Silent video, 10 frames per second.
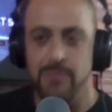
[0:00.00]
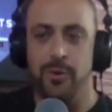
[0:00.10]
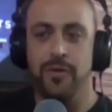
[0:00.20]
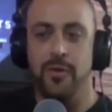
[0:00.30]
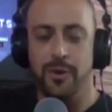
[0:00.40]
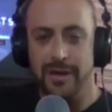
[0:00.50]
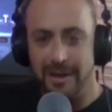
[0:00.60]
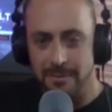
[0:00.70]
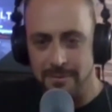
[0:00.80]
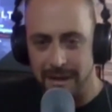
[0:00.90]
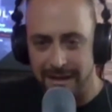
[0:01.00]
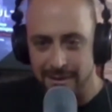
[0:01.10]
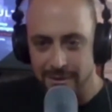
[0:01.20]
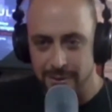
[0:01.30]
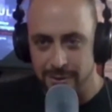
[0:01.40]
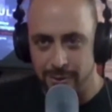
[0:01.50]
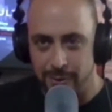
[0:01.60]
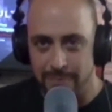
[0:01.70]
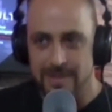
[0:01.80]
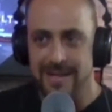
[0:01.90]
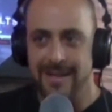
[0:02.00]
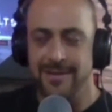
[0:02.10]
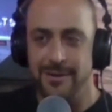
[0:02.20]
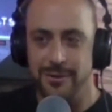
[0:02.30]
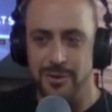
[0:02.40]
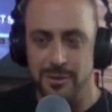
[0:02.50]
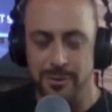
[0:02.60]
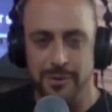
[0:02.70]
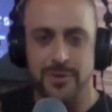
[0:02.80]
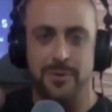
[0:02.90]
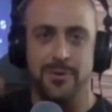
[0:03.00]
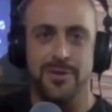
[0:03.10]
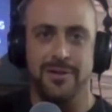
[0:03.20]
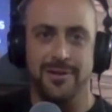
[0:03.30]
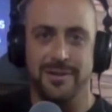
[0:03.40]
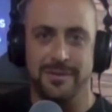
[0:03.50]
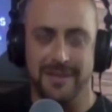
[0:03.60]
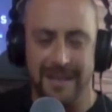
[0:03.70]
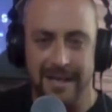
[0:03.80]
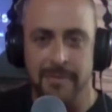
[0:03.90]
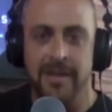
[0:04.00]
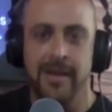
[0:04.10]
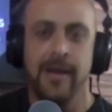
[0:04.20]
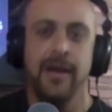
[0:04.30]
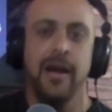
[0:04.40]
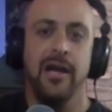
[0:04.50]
And as more authority comes back to your website, to your score starts to climb.